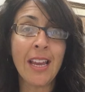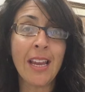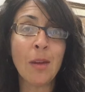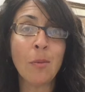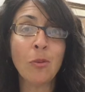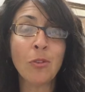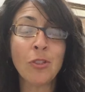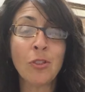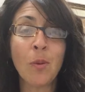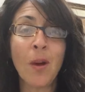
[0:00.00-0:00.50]

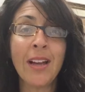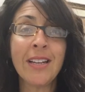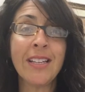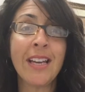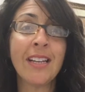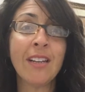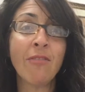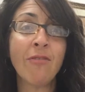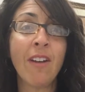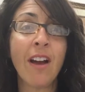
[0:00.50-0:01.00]
able to
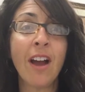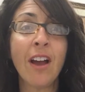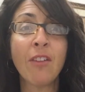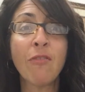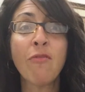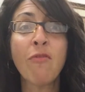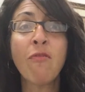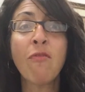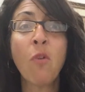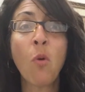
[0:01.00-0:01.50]
identify
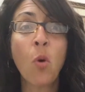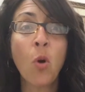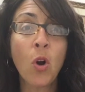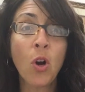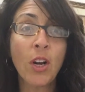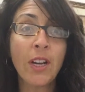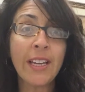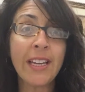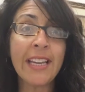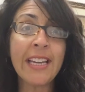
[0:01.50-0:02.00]

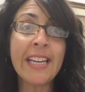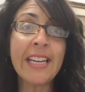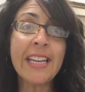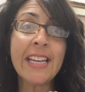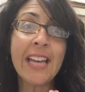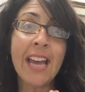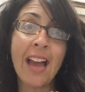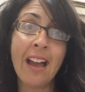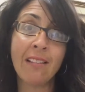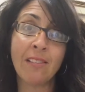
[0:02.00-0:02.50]
four
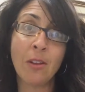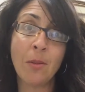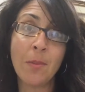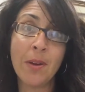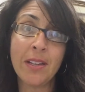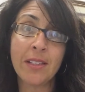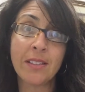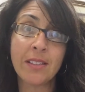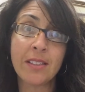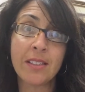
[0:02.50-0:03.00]
key
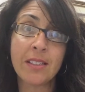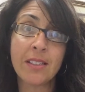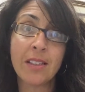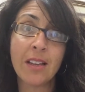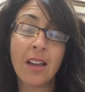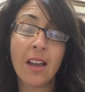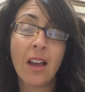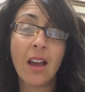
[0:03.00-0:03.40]
elements